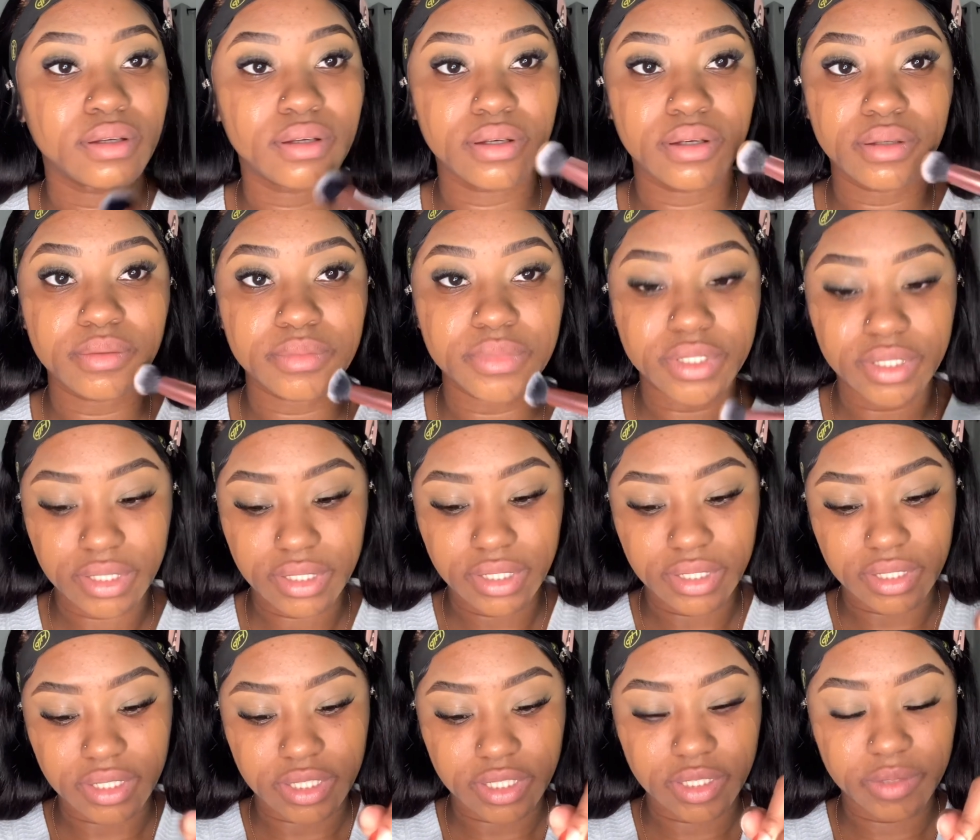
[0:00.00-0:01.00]
I'm just
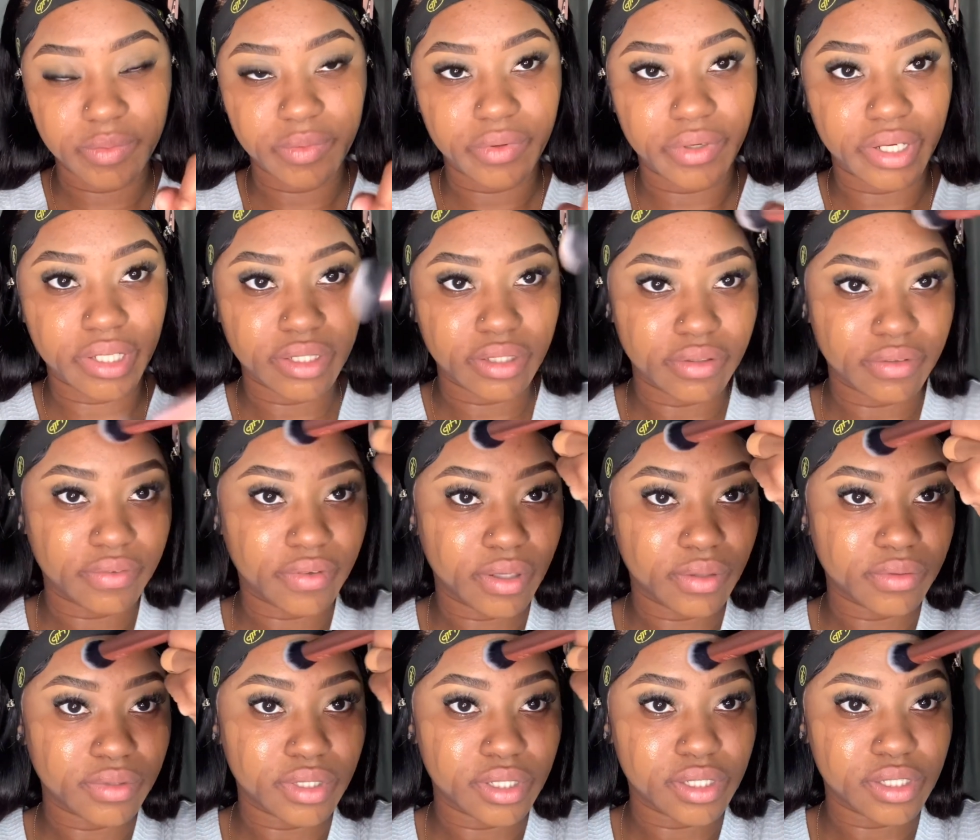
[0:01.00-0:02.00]
gonna spread the
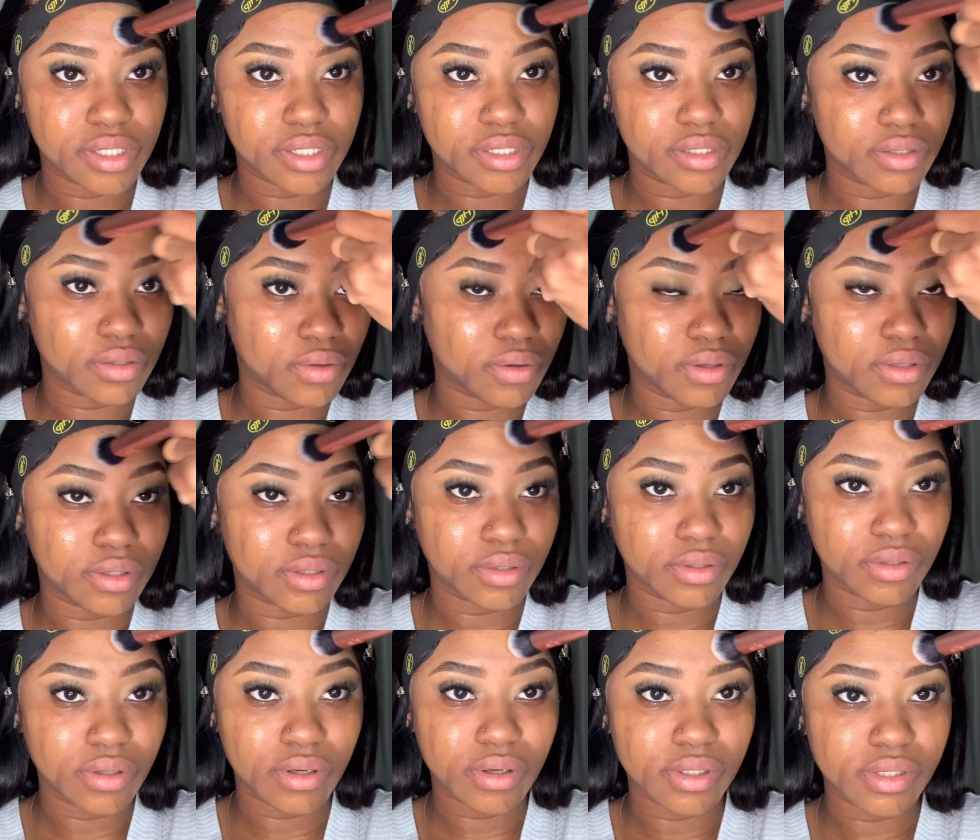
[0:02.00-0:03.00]
foundation all
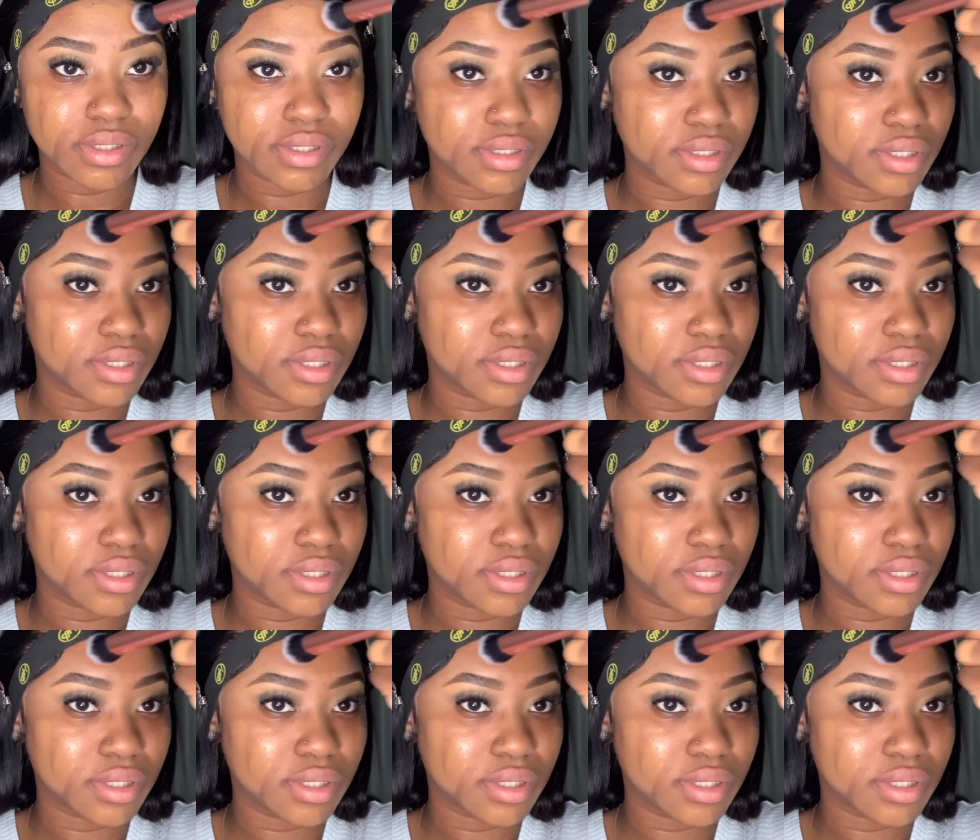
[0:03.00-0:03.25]
across